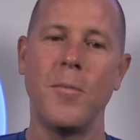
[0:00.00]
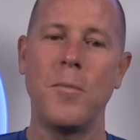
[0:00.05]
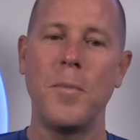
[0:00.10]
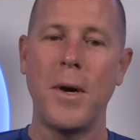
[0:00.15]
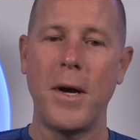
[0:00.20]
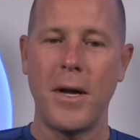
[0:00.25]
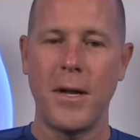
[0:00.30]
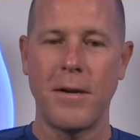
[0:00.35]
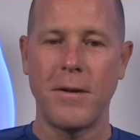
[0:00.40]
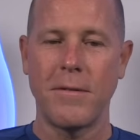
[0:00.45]

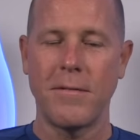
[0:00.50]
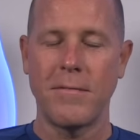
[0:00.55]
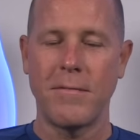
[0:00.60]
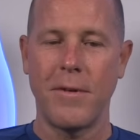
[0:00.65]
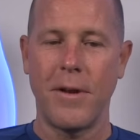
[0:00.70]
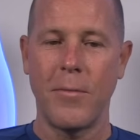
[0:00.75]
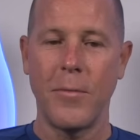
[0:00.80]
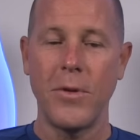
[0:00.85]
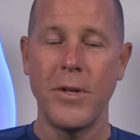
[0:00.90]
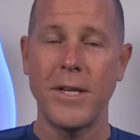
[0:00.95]
But
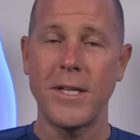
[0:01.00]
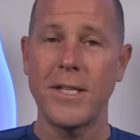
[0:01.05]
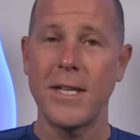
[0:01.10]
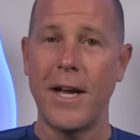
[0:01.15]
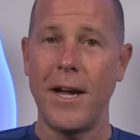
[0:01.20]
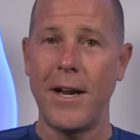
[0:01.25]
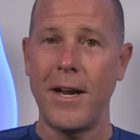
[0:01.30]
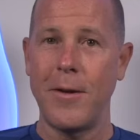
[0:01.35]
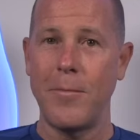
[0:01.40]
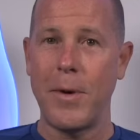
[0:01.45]
I'm really
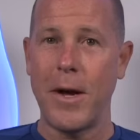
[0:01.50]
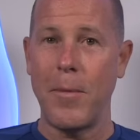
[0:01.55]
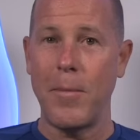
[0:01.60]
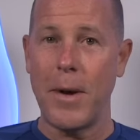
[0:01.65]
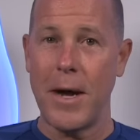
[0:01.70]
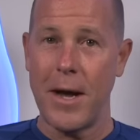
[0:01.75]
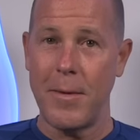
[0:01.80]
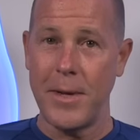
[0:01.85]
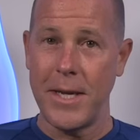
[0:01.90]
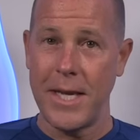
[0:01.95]
excited about
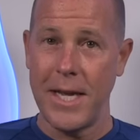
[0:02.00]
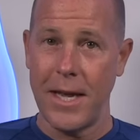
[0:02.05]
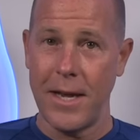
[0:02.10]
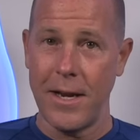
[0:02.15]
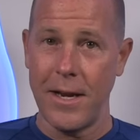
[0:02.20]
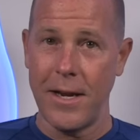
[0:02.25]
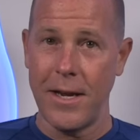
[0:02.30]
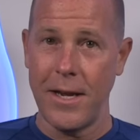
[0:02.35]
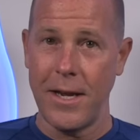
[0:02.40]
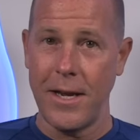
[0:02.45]
Bobby
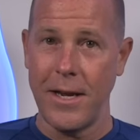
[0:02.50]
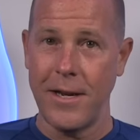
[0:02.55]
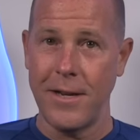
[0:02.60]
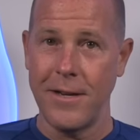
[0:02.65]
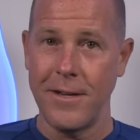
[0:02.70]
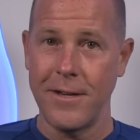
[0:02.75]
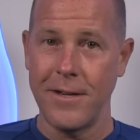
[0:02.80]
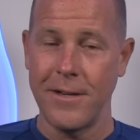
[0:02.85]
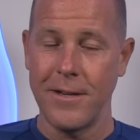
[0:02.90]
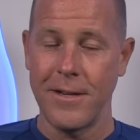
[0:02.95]
Kennedy
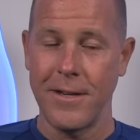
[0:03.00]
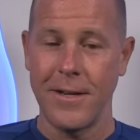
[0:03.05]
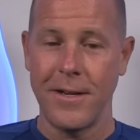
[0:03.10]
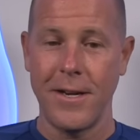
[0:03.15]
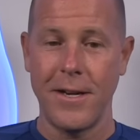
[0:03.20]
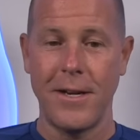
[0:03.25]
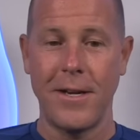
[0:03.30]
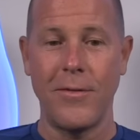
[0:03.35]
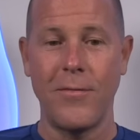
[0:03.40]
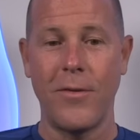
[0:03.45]

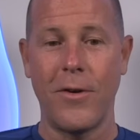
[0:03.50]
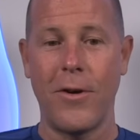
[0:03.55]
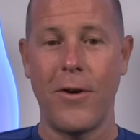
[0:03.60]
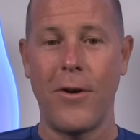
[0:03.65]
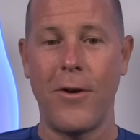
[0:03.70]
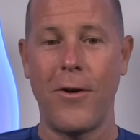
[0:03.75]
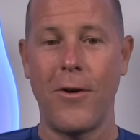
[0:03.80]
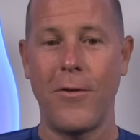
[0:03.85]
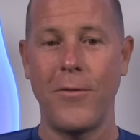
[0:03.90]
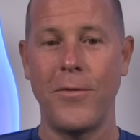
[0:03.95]
getting
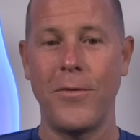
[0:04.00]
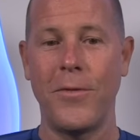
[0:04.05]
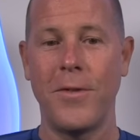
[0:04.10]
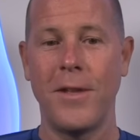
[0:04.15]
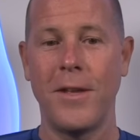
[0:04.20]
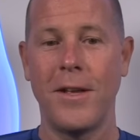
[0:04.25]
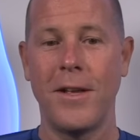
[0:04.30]
involved.